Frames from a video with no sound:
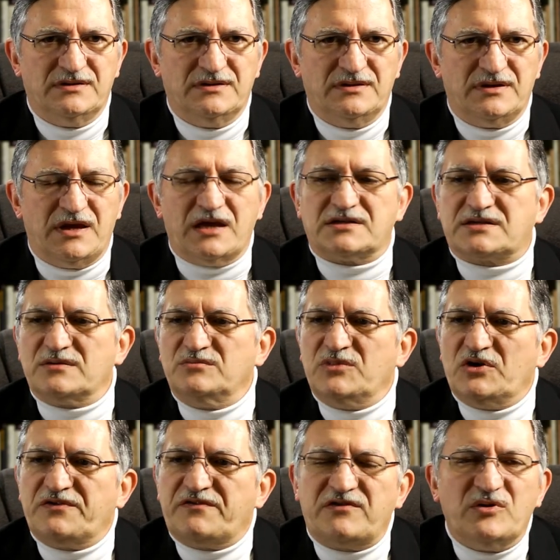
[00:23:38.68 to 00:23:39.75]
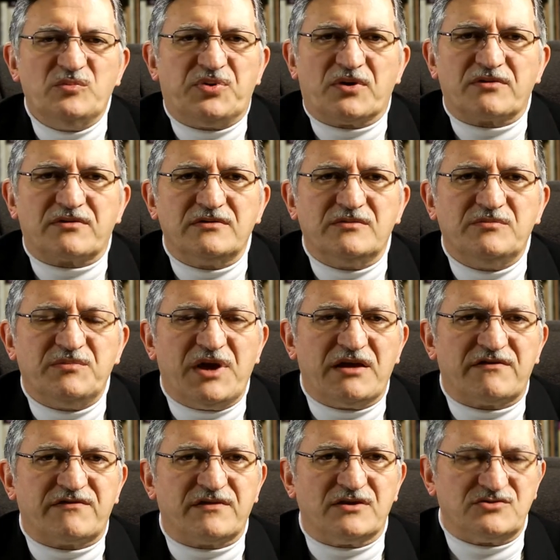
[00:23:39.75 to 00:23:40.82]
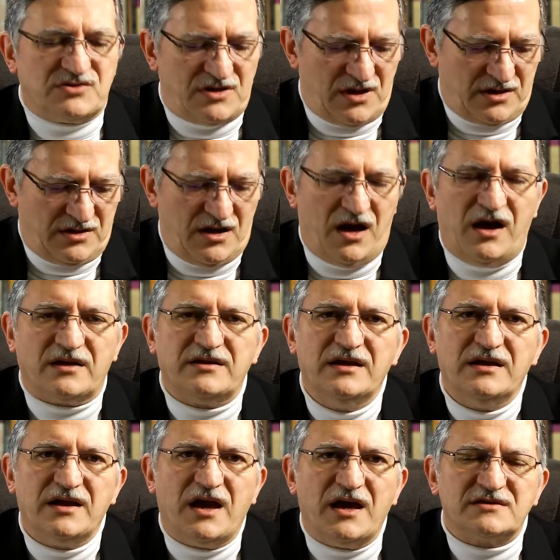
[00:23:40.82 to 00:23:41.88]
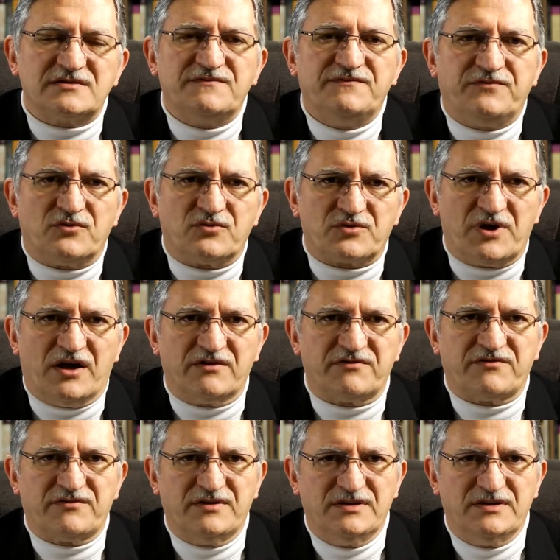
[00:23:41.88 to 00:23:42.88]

It's the most important message that God has for us.